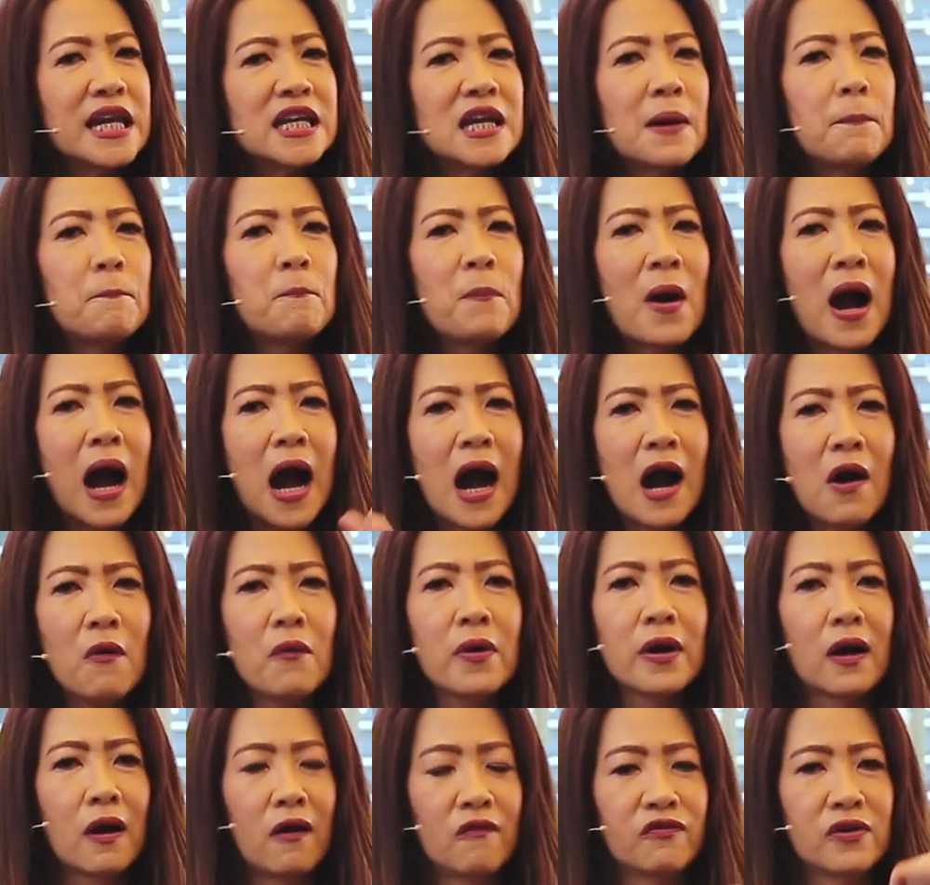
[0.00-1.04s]
the
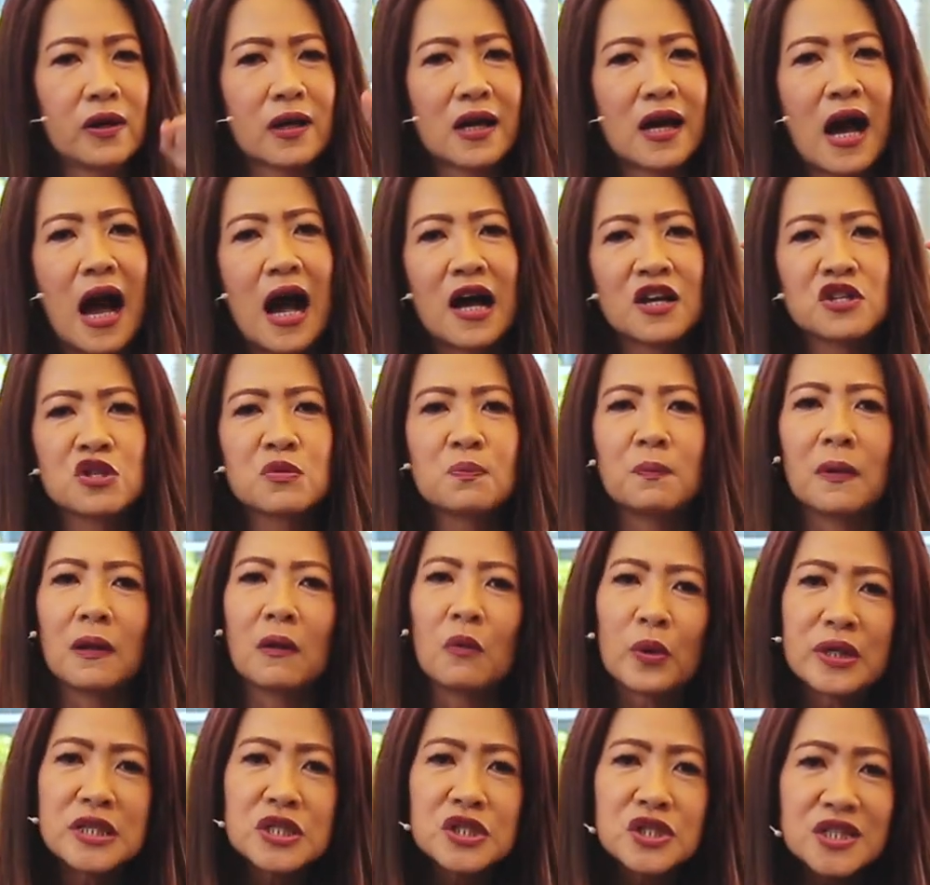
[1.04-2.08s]
power of the
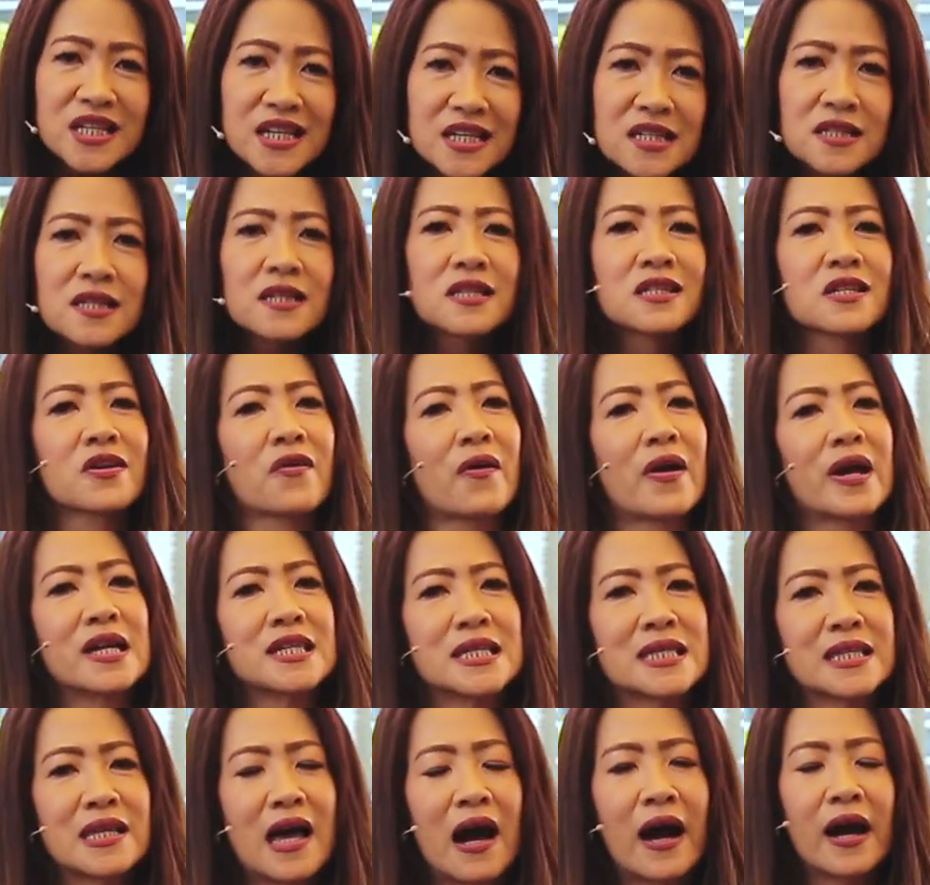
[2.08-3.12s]
gospel, when Jesus
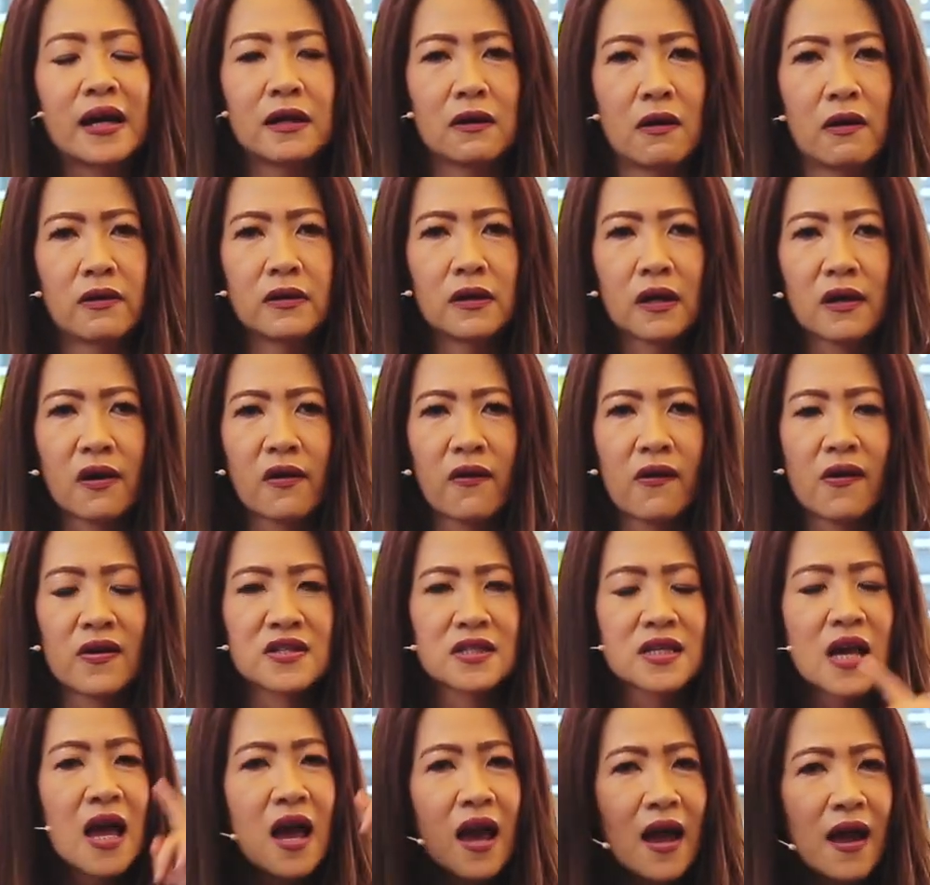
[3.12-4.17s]
Christ died on the
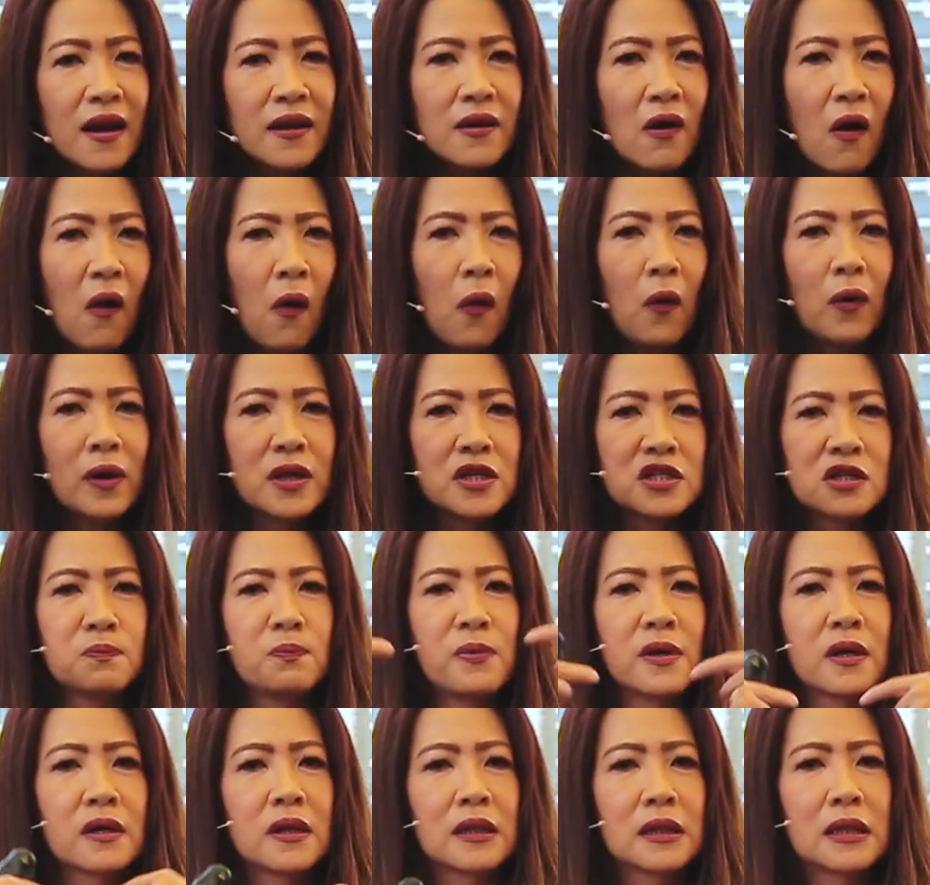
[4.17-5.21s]
cross, the Holy
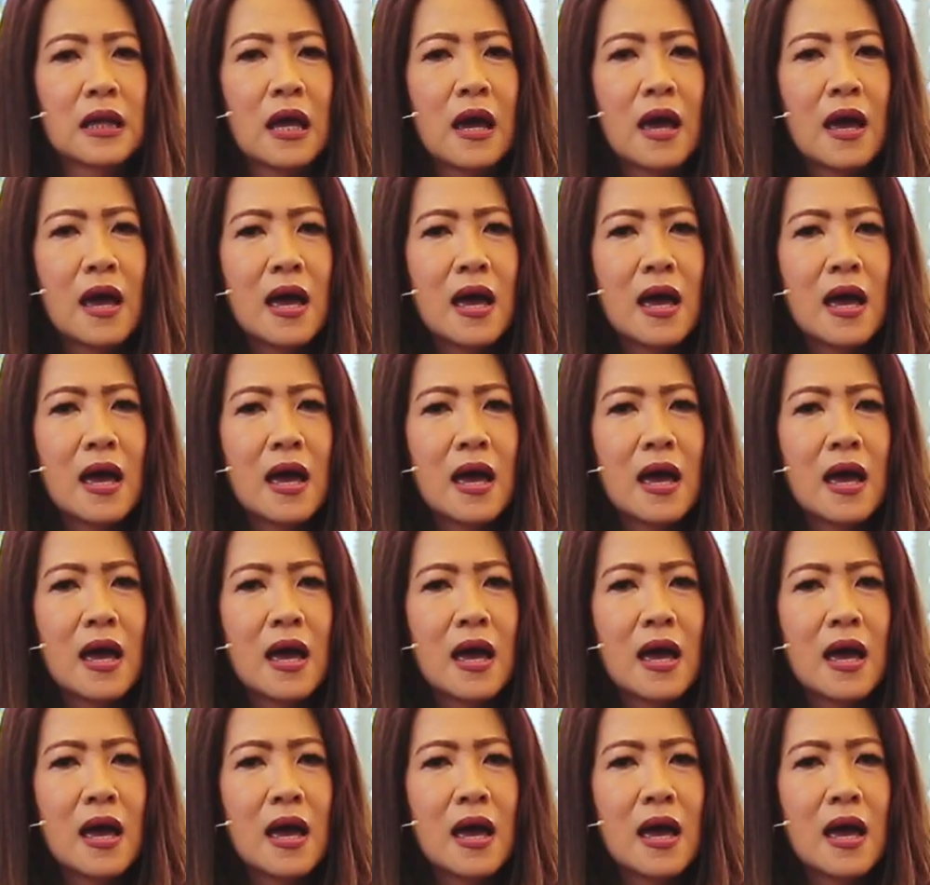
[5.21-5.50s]
Spirit